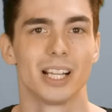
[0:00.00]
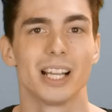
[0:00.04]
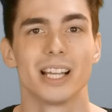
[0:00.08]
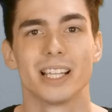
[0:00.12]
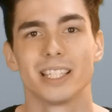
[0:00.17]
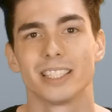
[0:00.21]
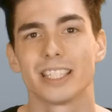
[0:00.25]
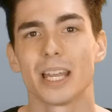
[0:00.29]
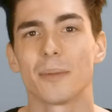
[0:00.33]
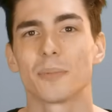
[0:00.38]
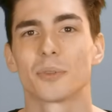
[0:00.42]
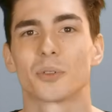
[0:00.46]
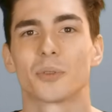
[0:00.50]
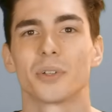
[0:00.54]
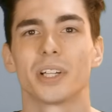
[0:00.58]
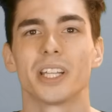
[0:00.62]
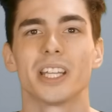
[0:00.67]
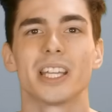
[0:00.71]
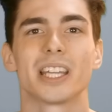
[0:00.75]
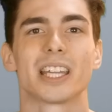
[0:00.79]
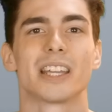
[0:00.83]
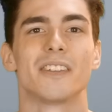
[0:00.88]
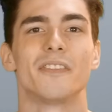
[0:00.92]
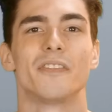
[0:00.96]
Step
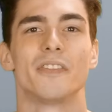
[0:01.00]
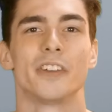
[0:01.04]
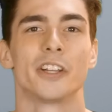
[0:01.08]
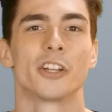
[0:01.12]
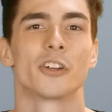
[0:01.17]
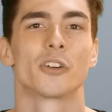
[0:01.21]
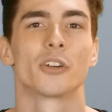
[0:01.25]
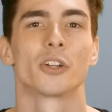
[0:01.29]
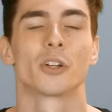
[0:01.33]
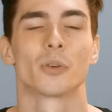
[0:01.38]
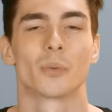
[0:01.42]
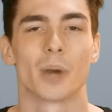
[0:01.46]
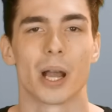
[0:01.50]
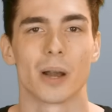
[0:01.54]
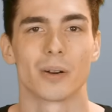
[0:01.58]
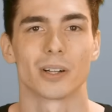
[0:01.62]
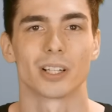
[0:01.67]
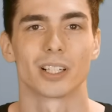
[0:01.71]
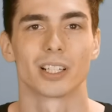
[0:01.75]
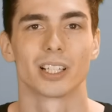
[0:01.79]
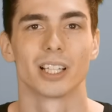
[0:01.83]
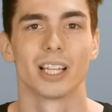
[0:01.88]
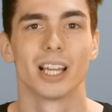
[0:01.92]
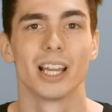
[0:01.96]
3, configure your
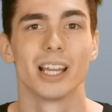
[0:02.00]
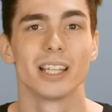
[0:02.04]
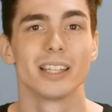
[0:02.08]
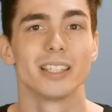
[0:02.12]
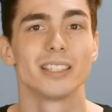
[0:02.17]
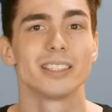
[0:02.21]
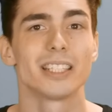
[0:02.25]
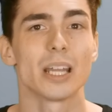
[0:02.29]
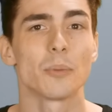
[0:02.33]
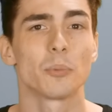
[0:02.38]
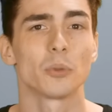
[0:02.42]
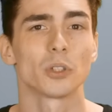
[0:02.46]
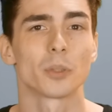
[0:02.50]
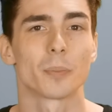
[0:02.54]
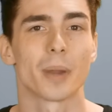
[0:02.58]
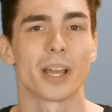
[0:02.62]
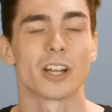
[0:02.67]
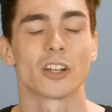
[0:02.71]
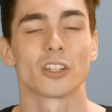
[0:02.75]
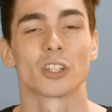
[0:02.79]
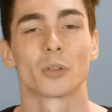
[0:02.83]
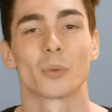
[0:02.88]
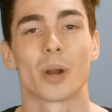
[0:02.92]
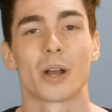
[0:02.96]
router. This step will depend
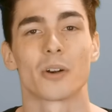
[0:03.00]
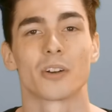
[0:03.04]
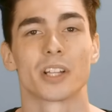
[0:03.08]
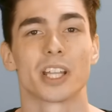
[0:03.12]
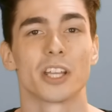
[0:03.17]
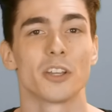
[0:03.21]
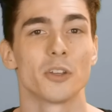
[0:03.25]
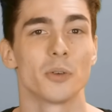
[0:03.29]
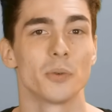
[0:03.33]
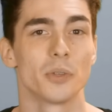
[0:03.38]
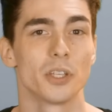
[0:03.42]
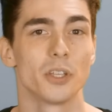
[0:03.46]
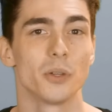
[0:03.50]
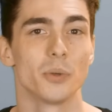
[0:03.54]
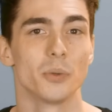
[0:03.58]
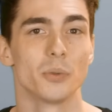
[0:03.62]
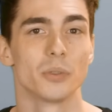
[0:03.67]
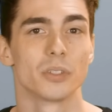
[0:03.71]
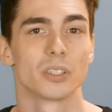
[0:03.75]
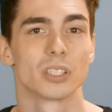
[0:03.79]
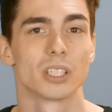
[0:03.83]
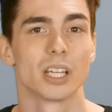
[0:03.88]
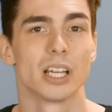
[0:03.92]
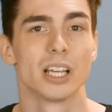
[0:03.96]
on the router that you
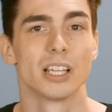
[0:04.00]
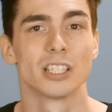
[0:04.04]
use.